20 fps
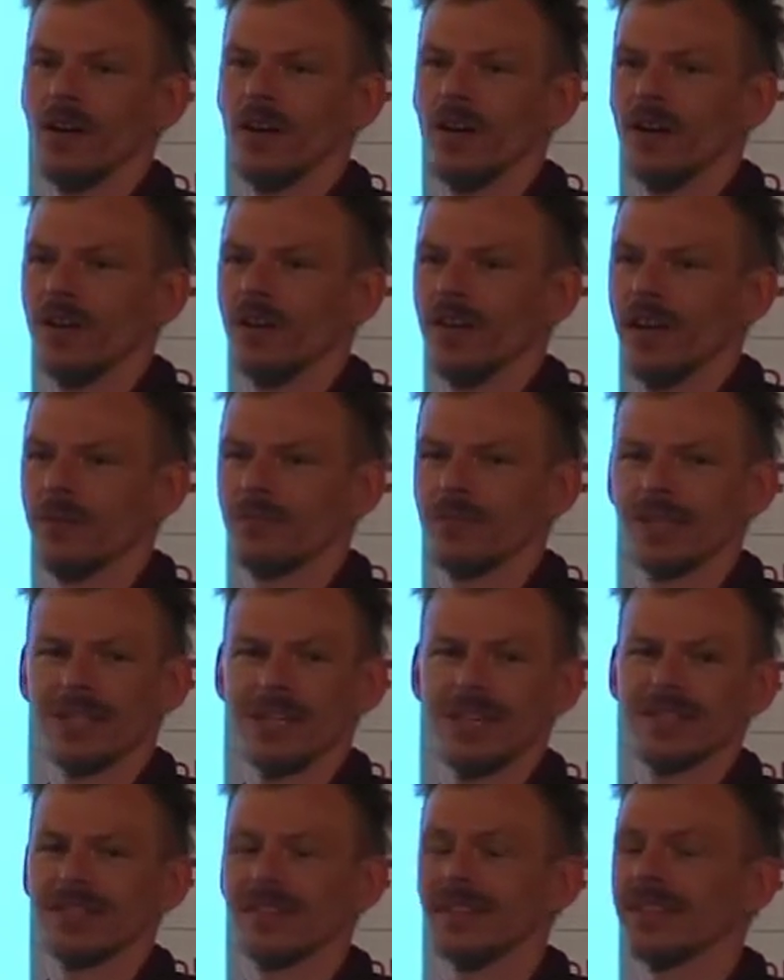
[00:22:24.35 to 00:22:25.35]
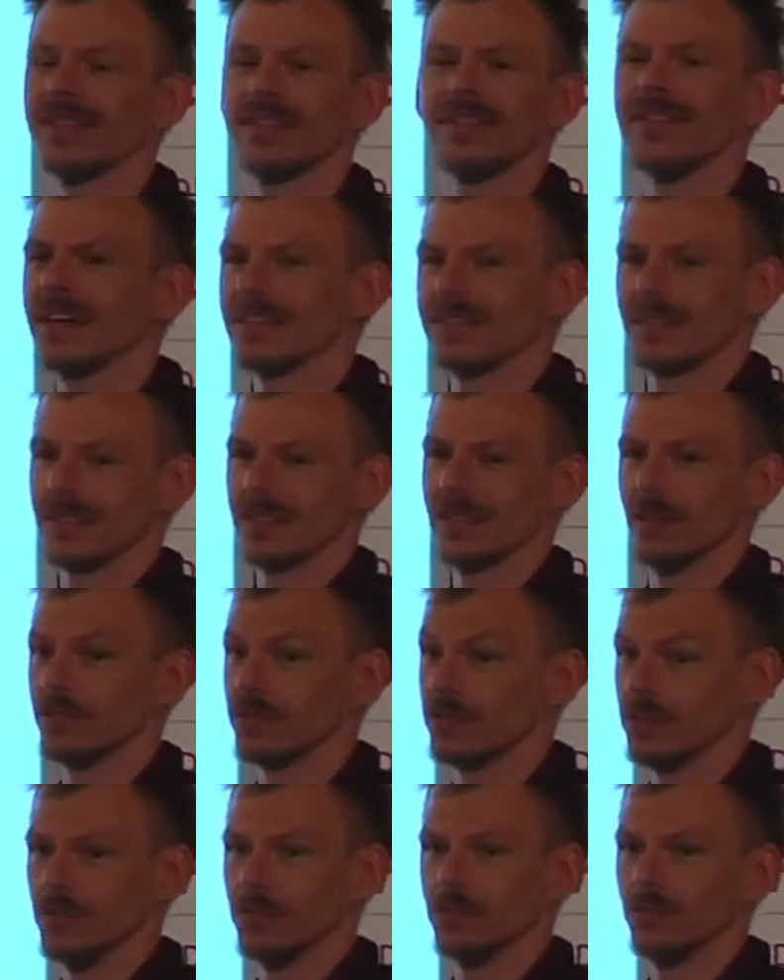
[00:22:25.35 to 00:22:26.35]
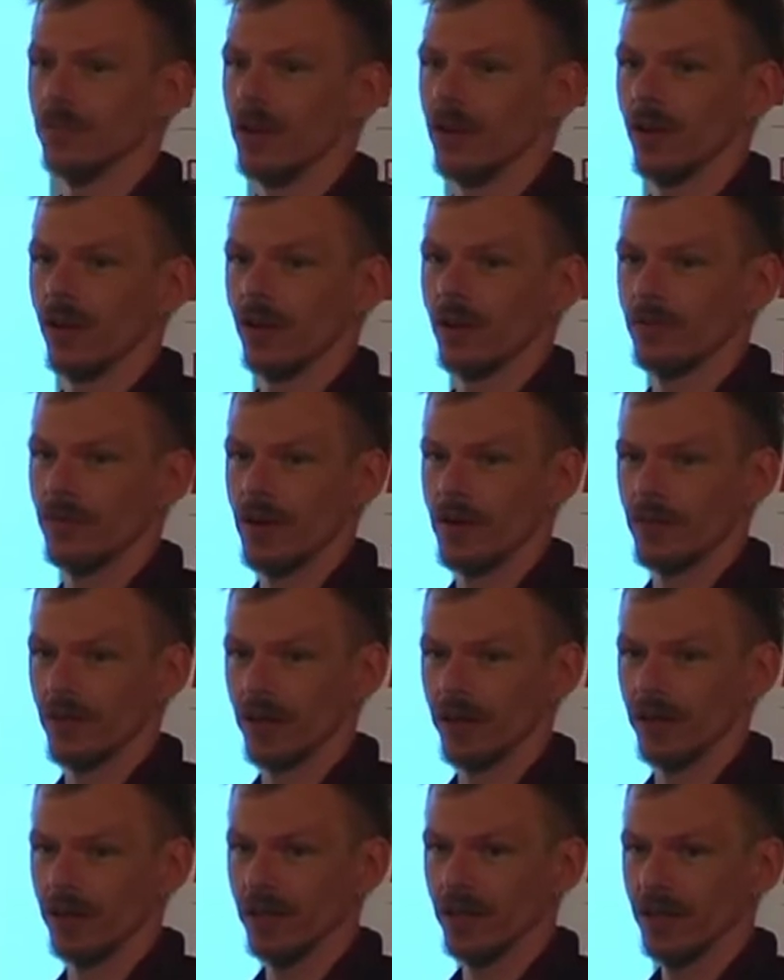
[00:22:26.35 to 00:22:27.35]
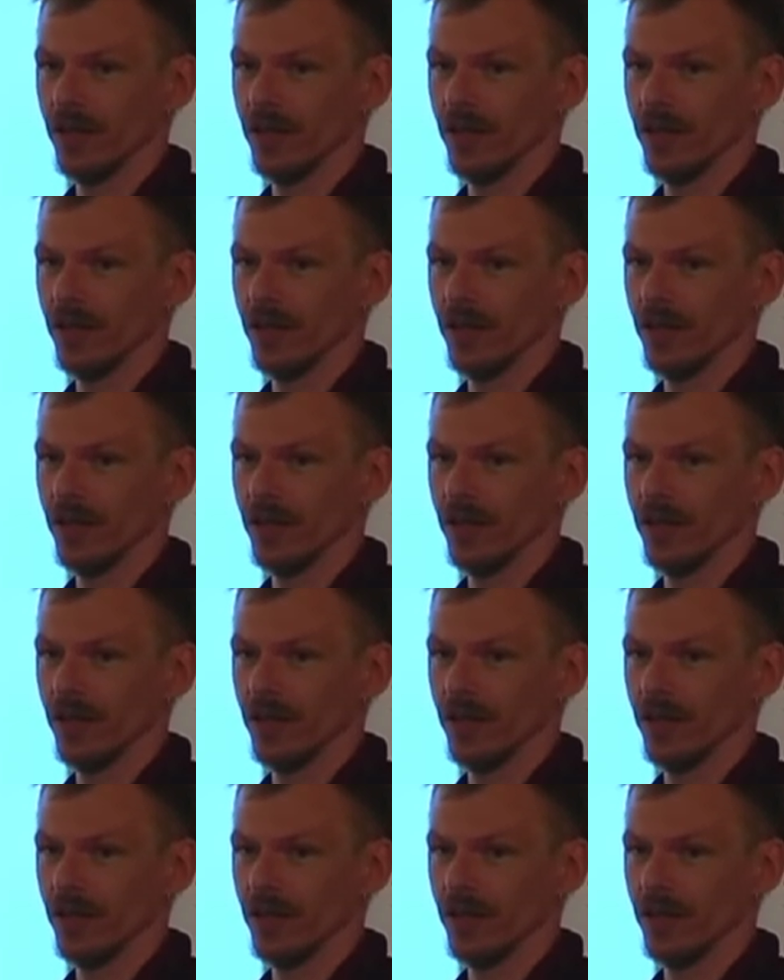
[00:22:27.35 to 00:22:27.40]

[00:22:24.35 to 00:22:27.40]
an application that doesn't consume a lot of memory.